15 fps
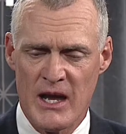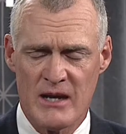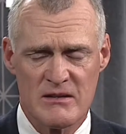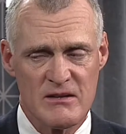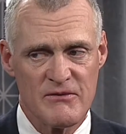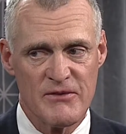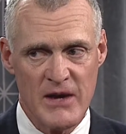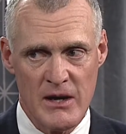And
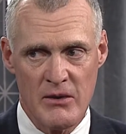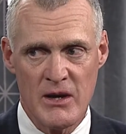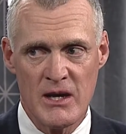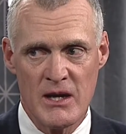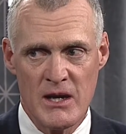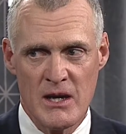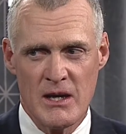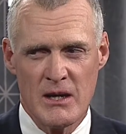it's a
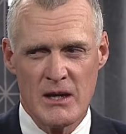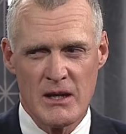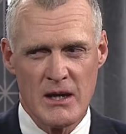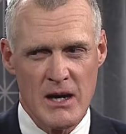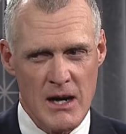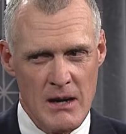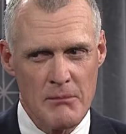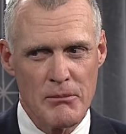very
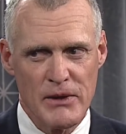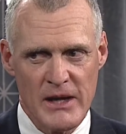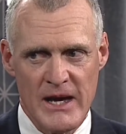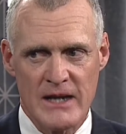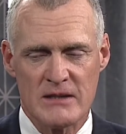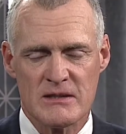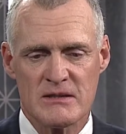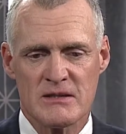
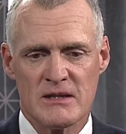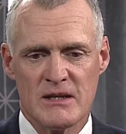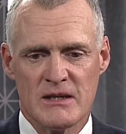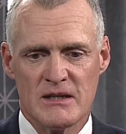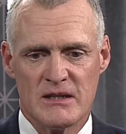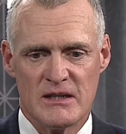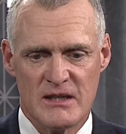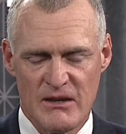complex,
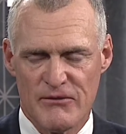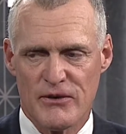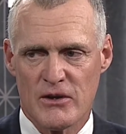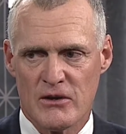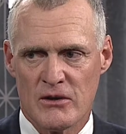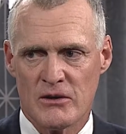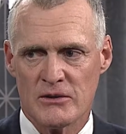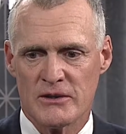
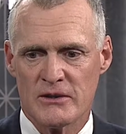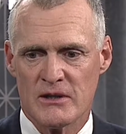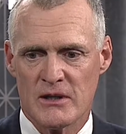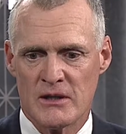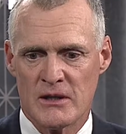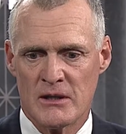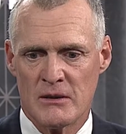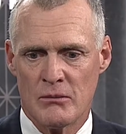difficult
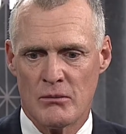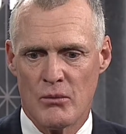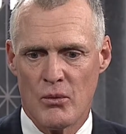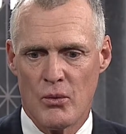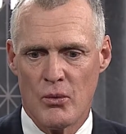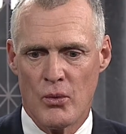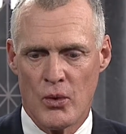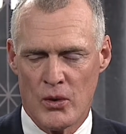
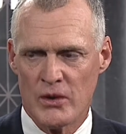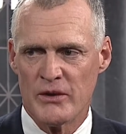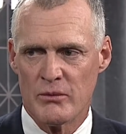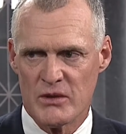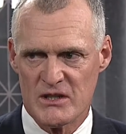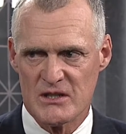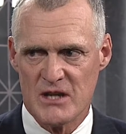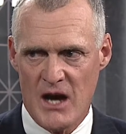world in
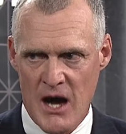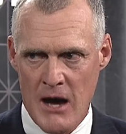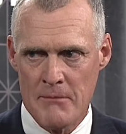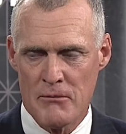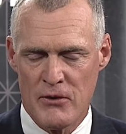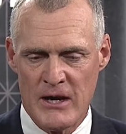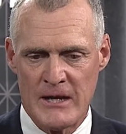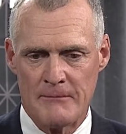which to
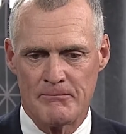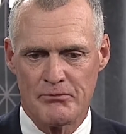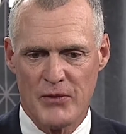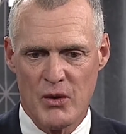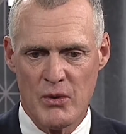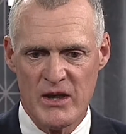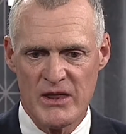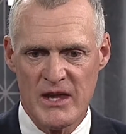operate.
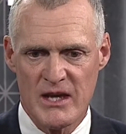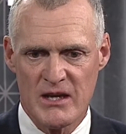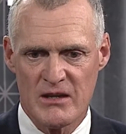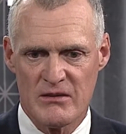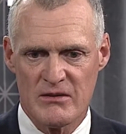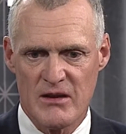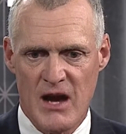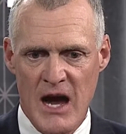We think
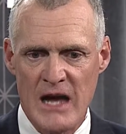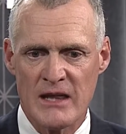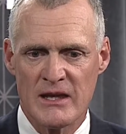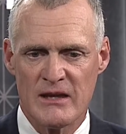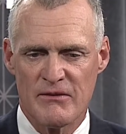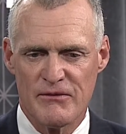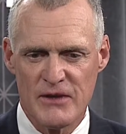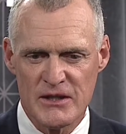it's
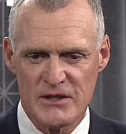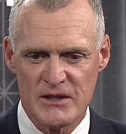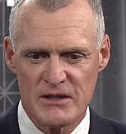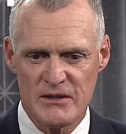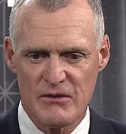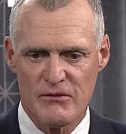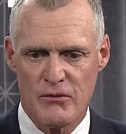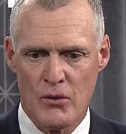highly
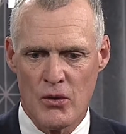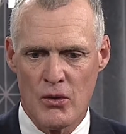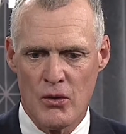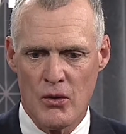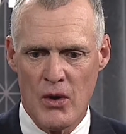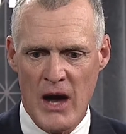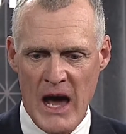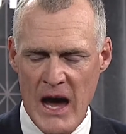efficient for
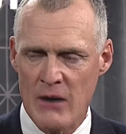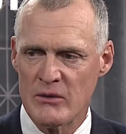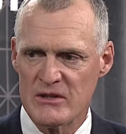how